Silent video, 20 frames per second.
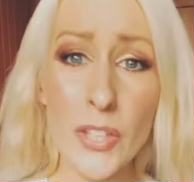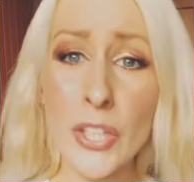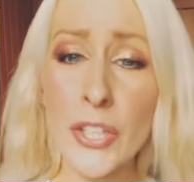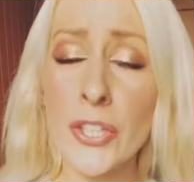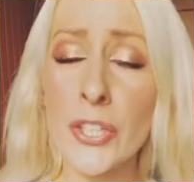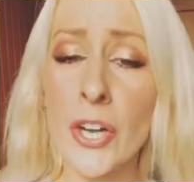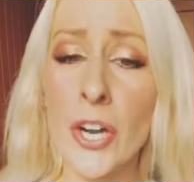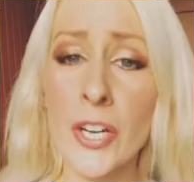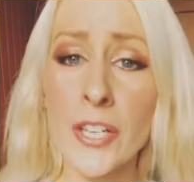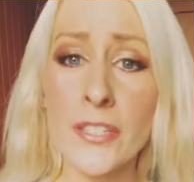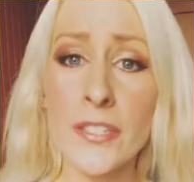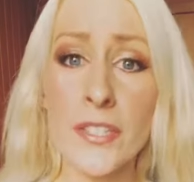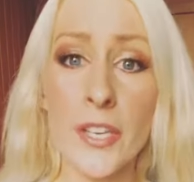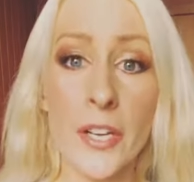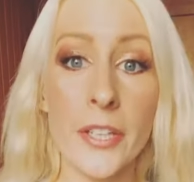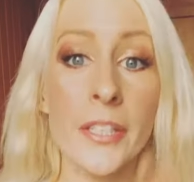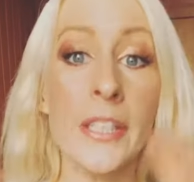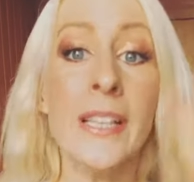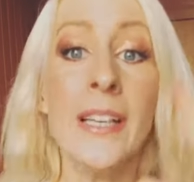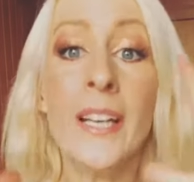You know,
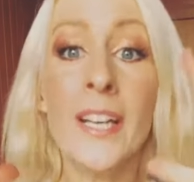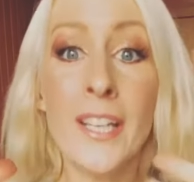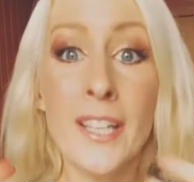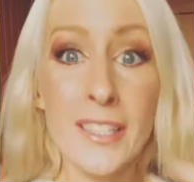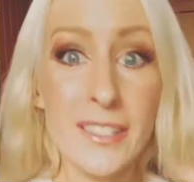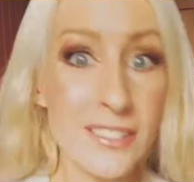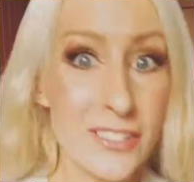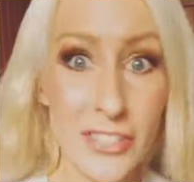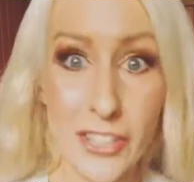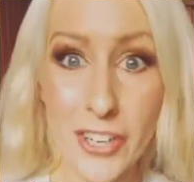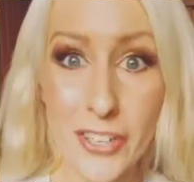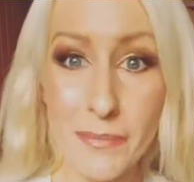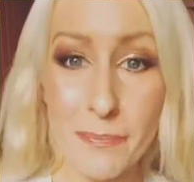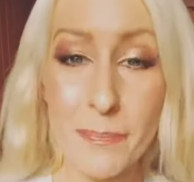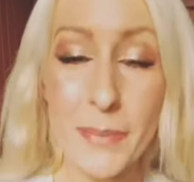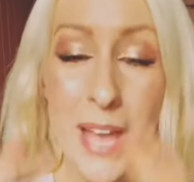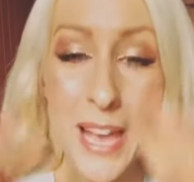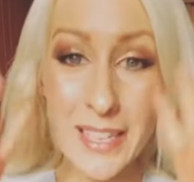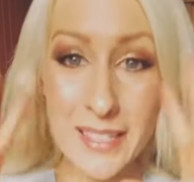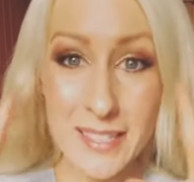so you know
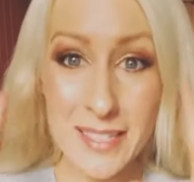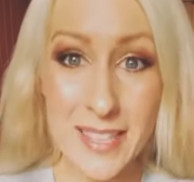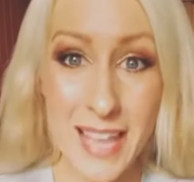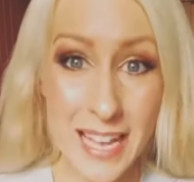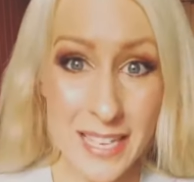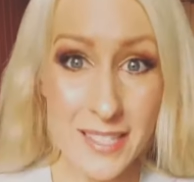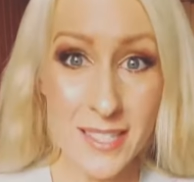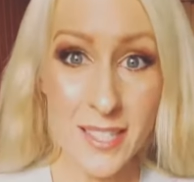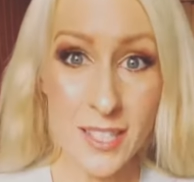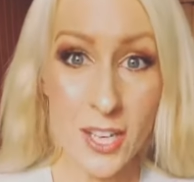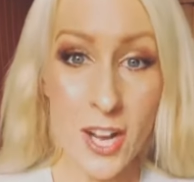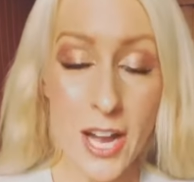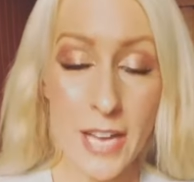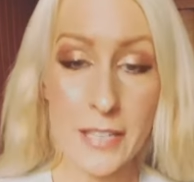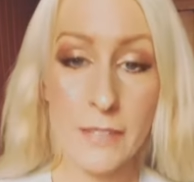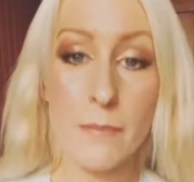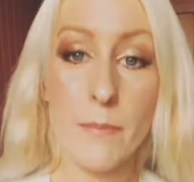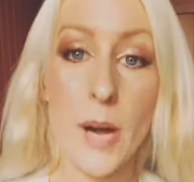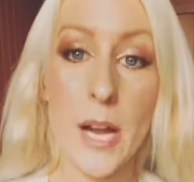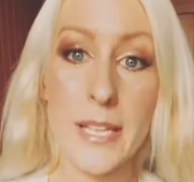that's that's the
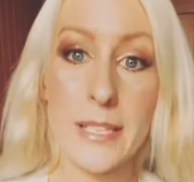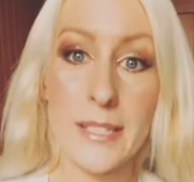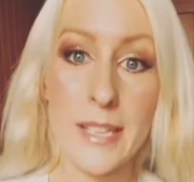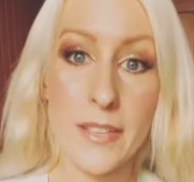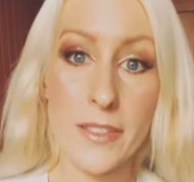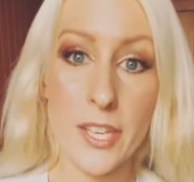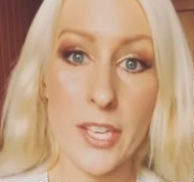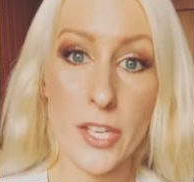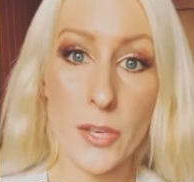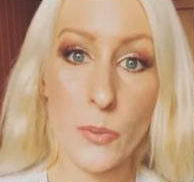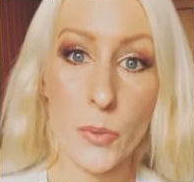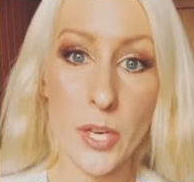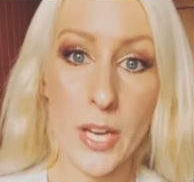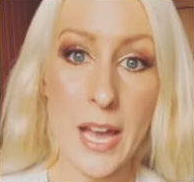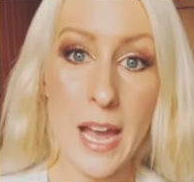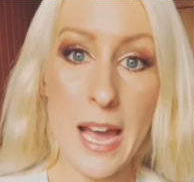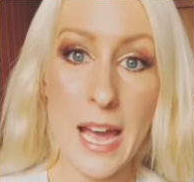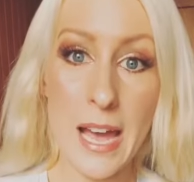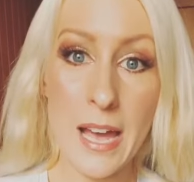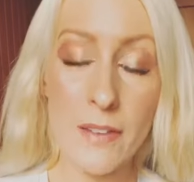kind of mindset that you want
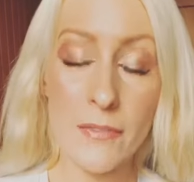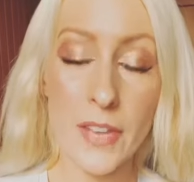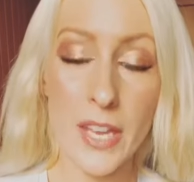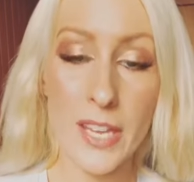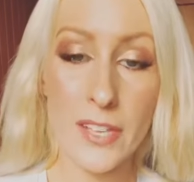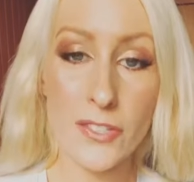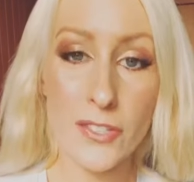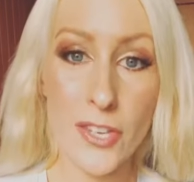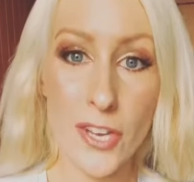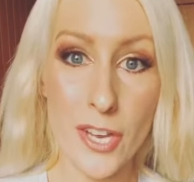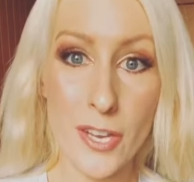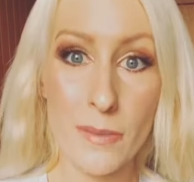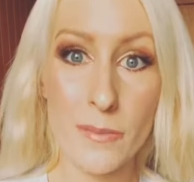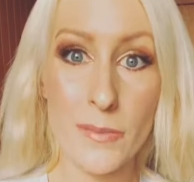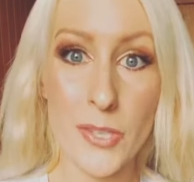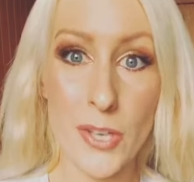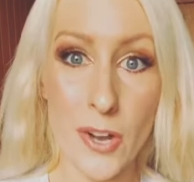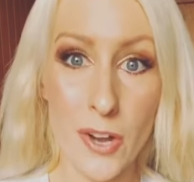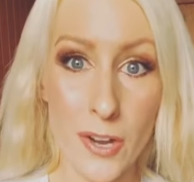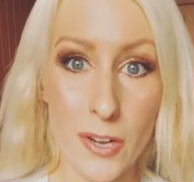to have in
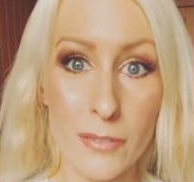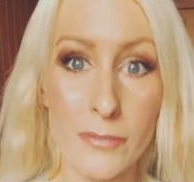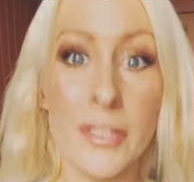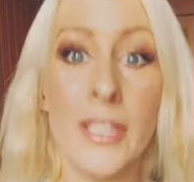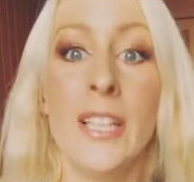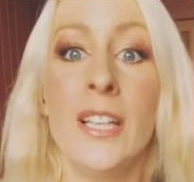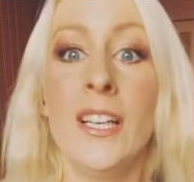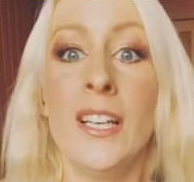terms of